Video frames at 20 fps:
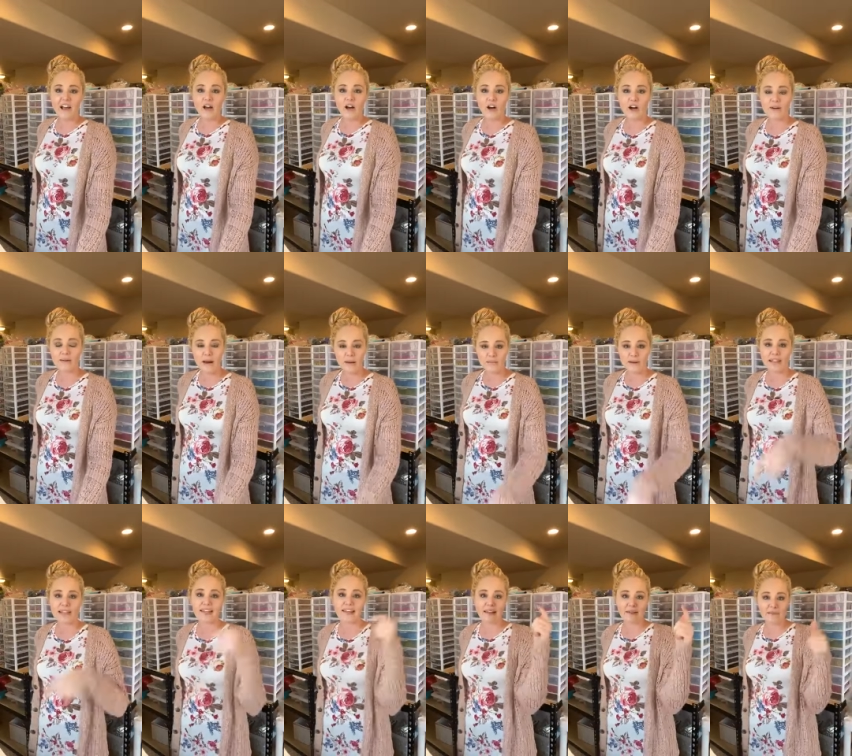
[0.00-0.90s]
Oh, I'm
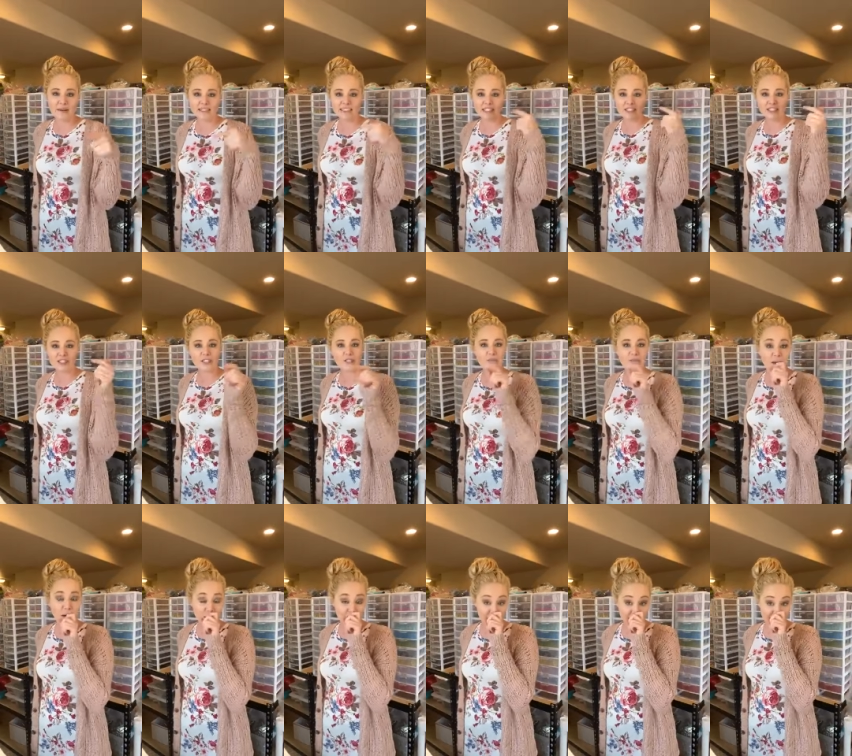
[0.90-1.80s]
getting like messages and
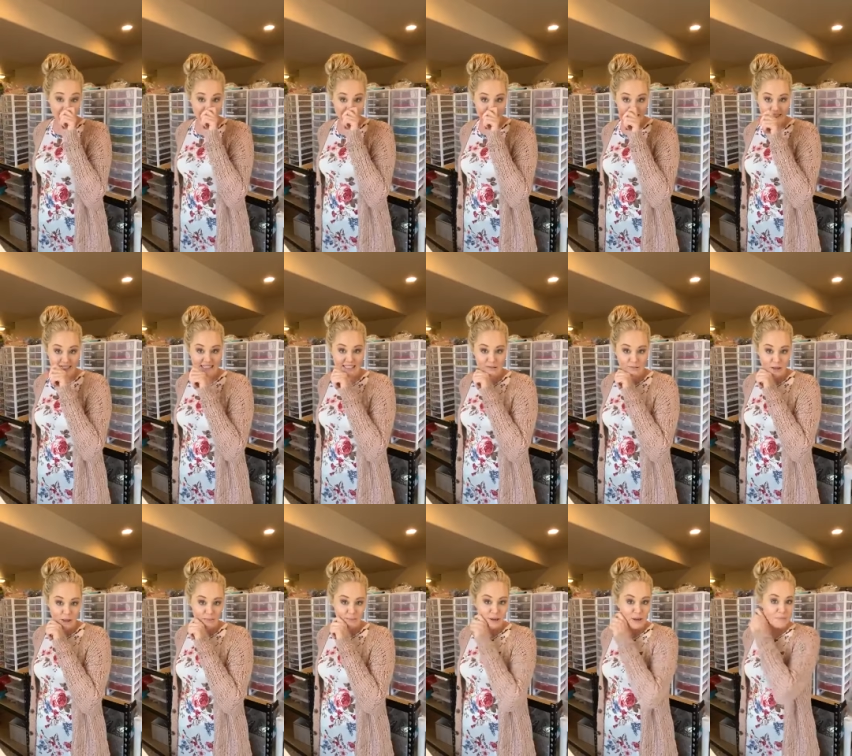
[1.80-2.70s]
popping up and things
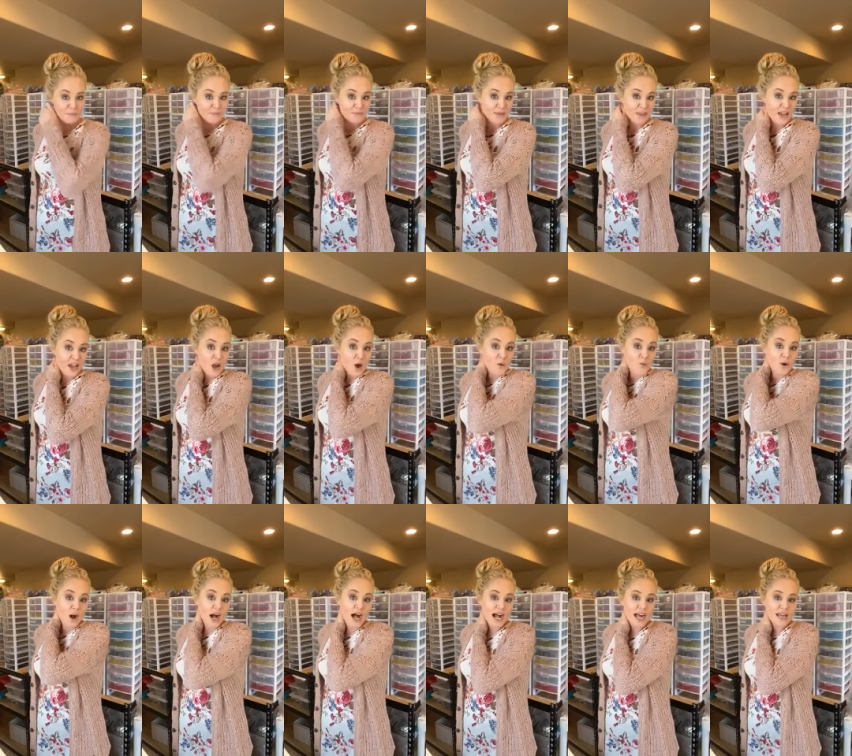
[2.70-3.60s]
pop up.
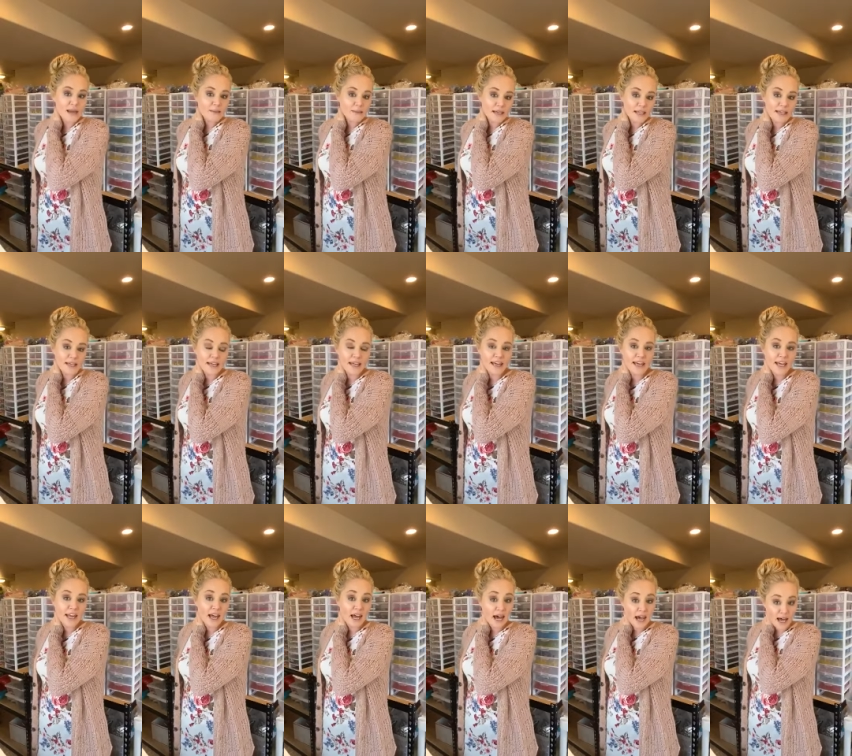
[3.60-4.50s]
Well, I am going
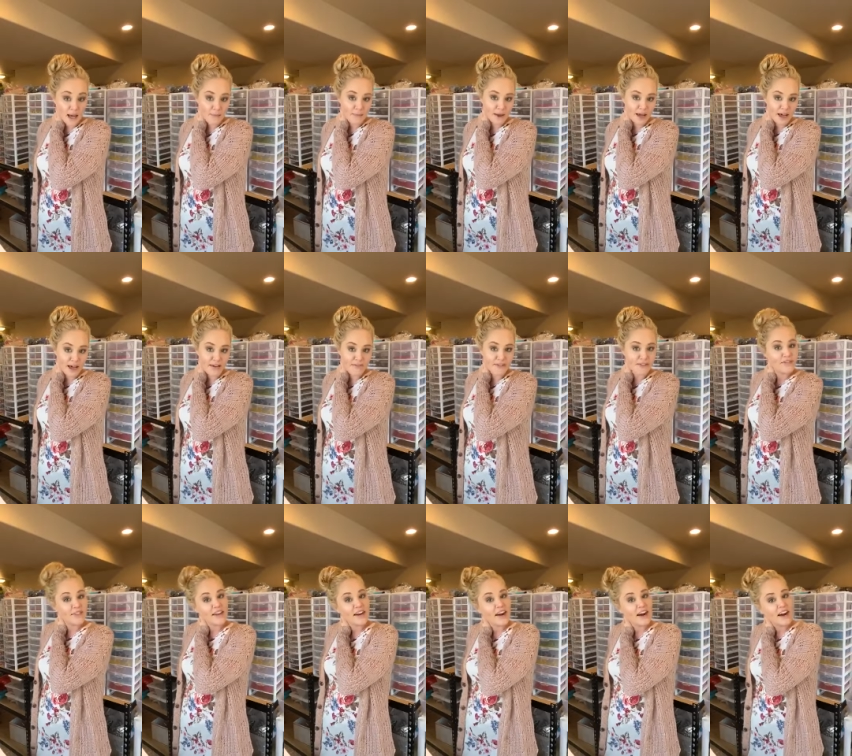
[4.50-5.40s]
to hop off if
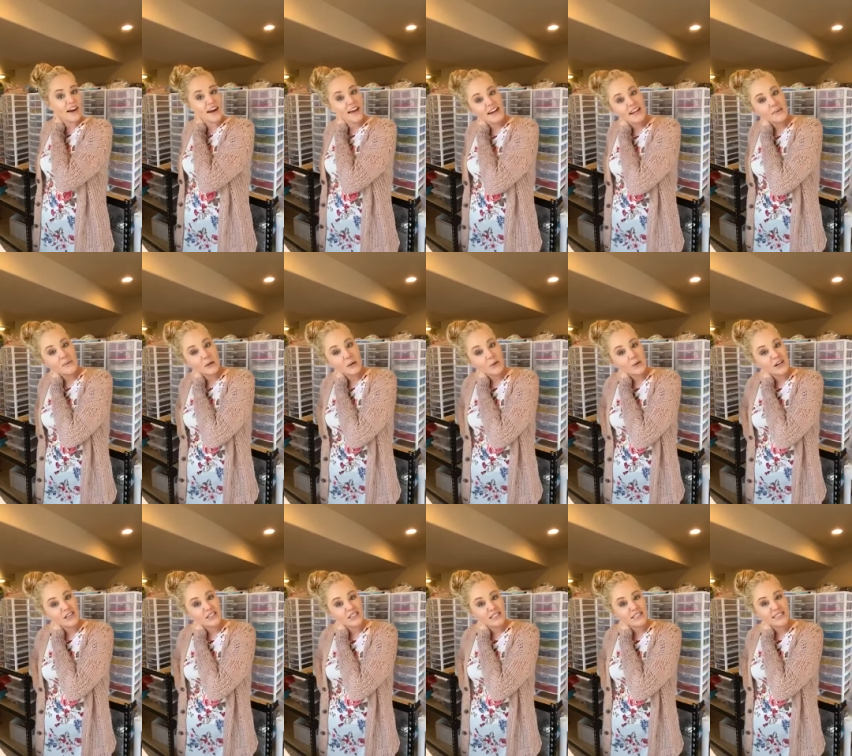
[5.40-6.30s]
there aren't any more
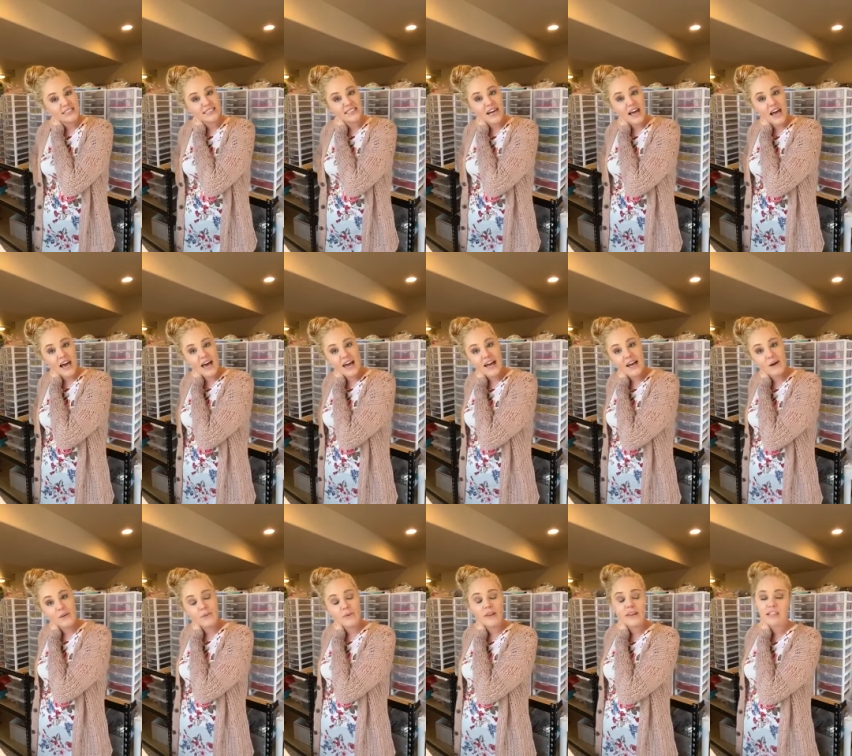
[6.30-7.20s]
questions. I
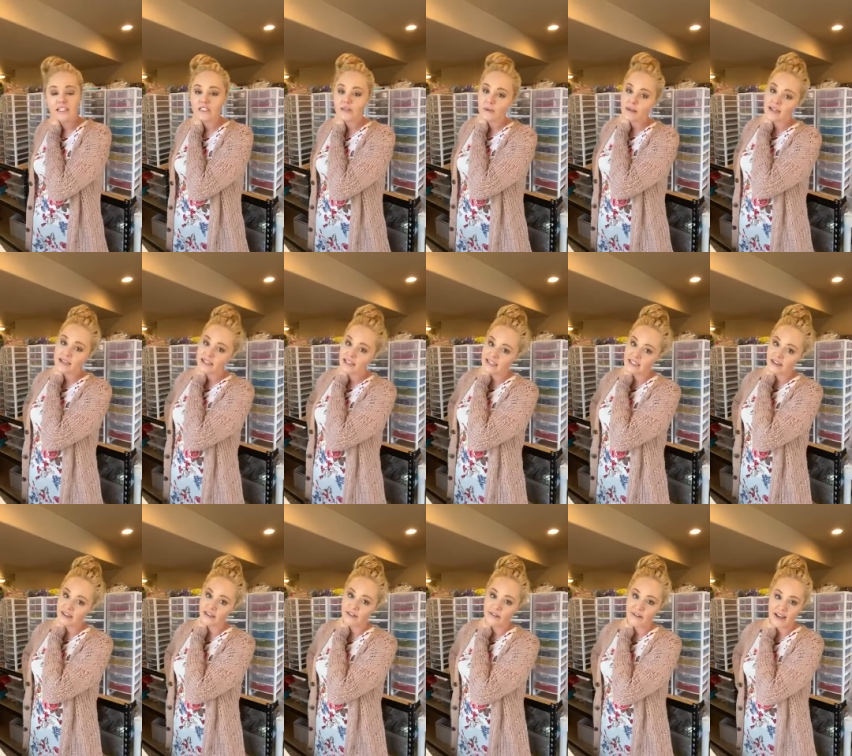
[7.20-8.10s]
really just wanted to tell
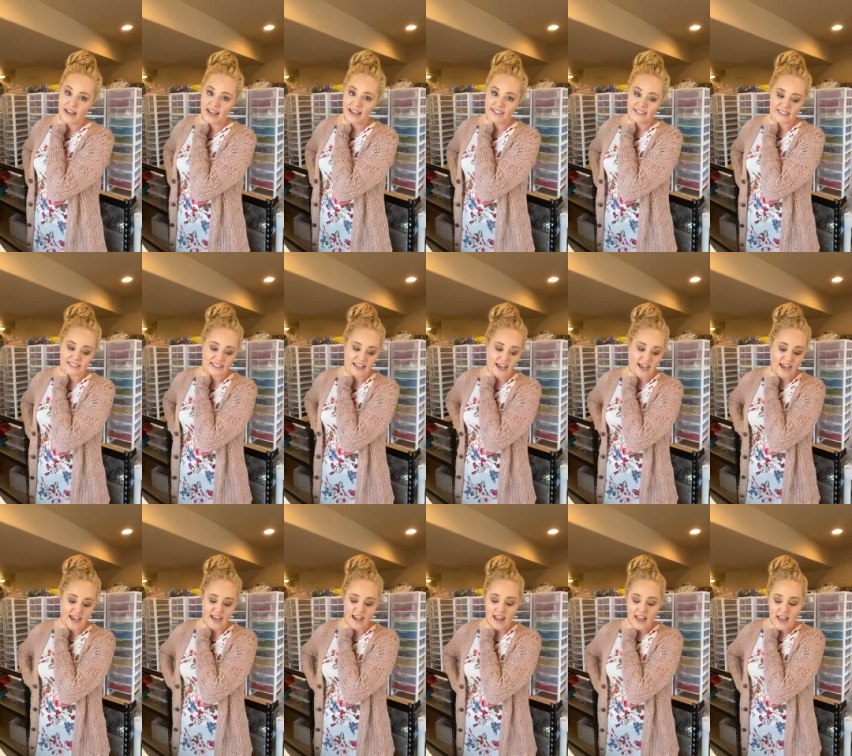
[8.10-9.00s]
you guys
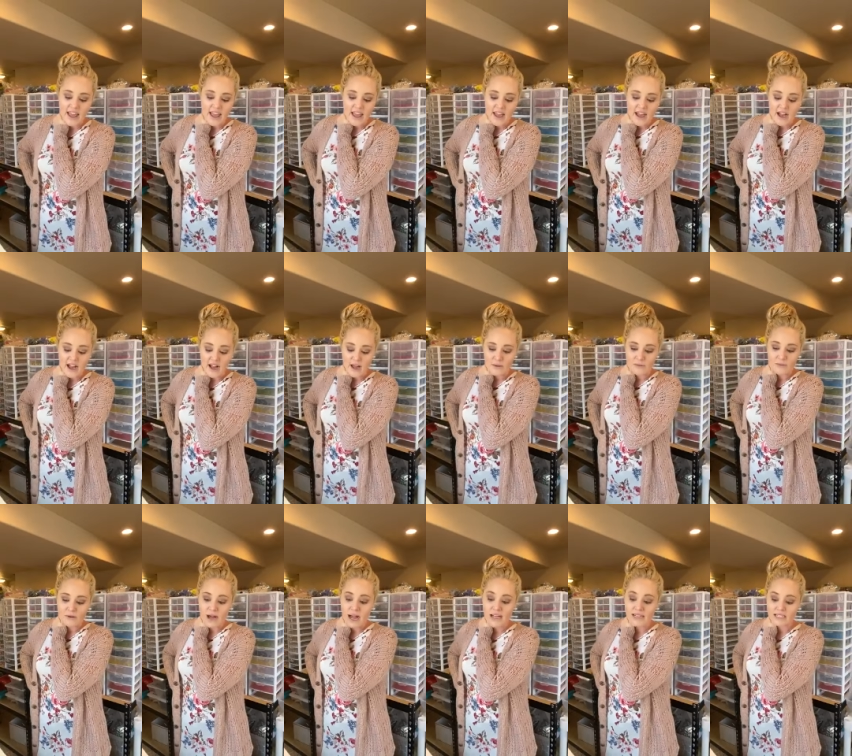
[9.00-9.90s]
that um,
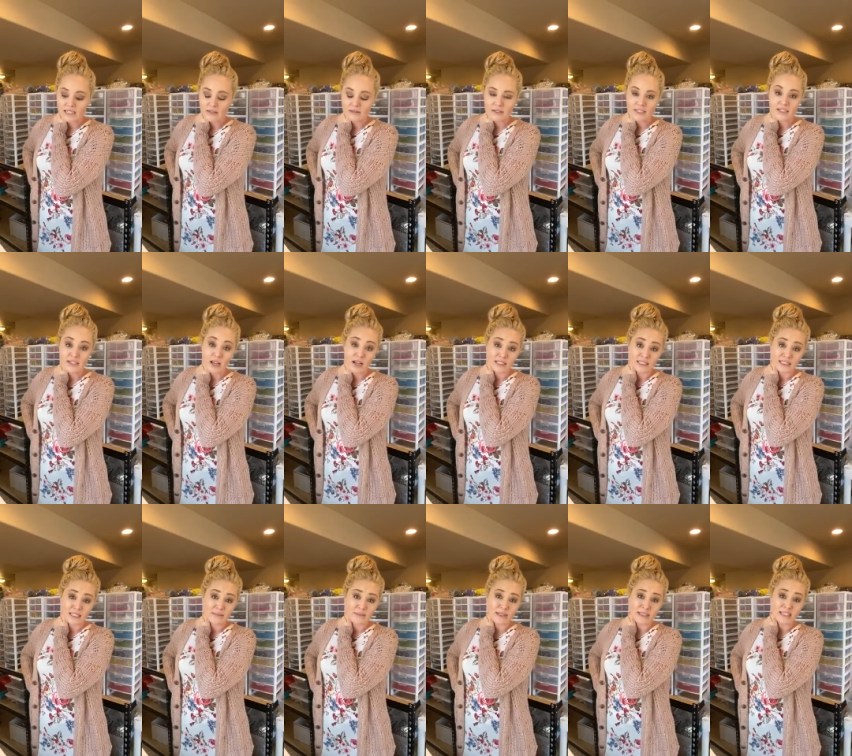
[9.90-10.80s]
I did restock
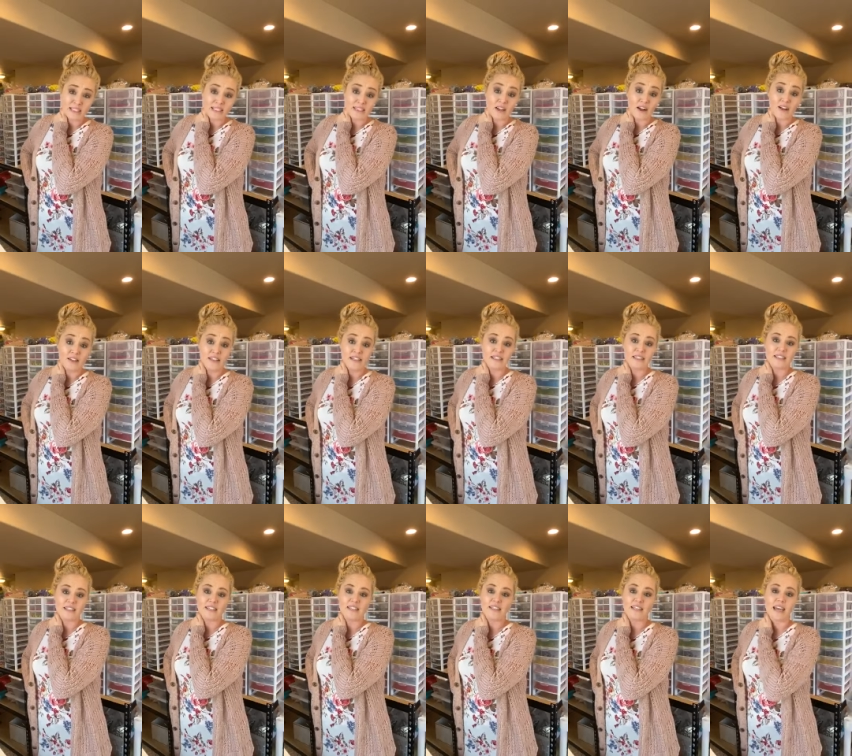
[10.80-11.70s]
some of the solids
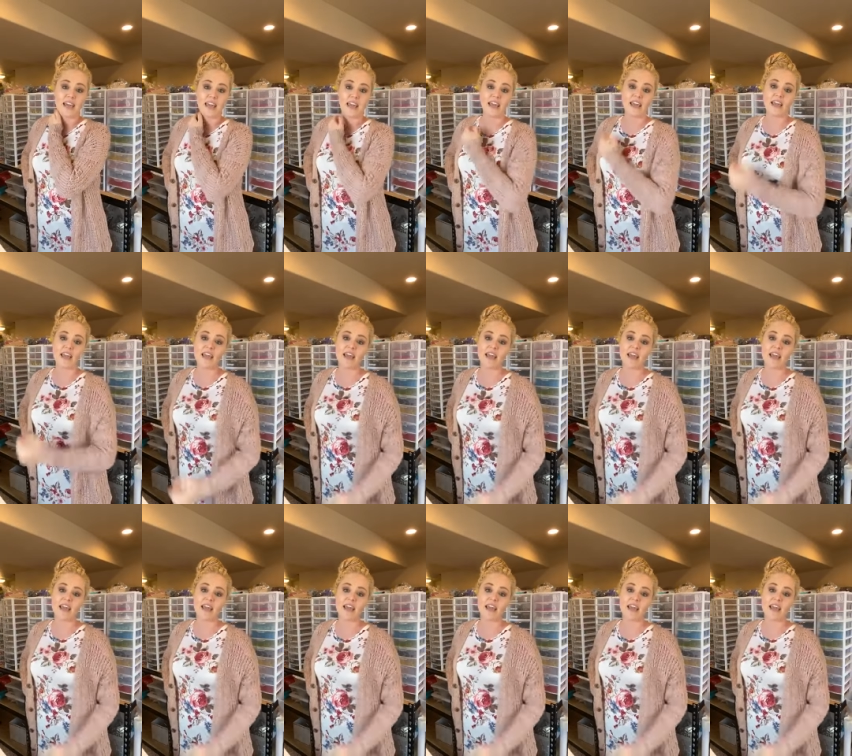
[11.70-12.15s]
today.